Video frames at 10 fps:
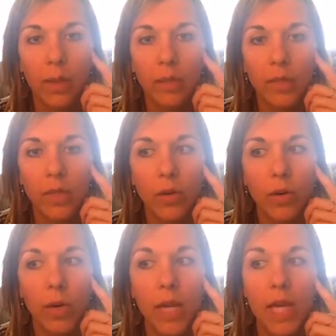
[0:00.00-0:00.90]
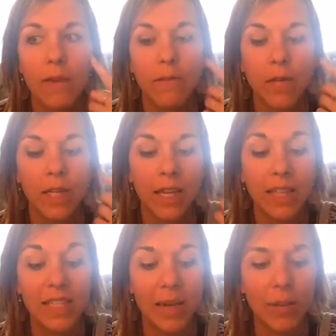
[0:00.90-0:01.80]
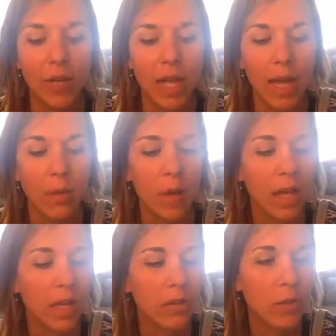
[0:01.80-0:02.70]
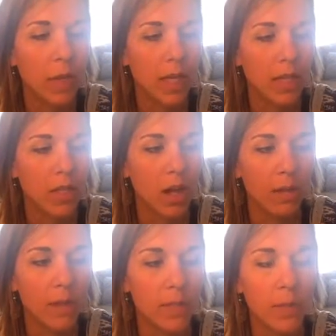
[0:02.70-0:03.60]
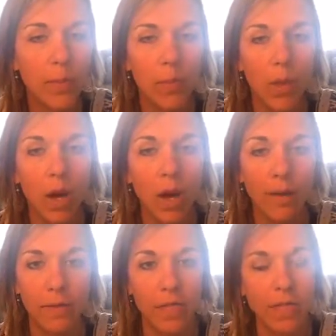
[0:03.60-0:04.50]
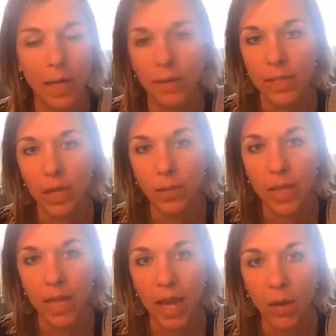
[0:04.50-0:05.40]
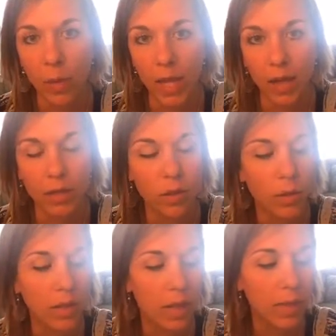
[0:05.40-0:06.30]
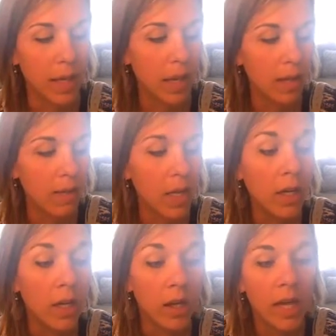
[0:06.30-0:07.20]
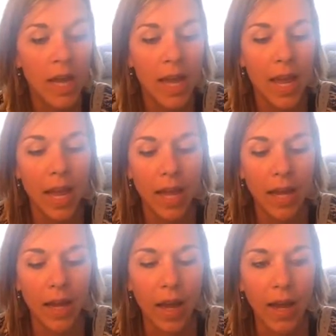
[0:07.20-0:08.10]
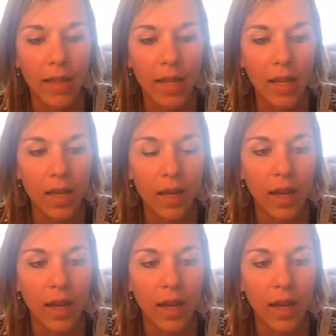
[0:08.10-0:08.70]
So for example, again, when I used to work at this office, people would oftentimes tell me they had weight loss goals at the beginning of the year. And I think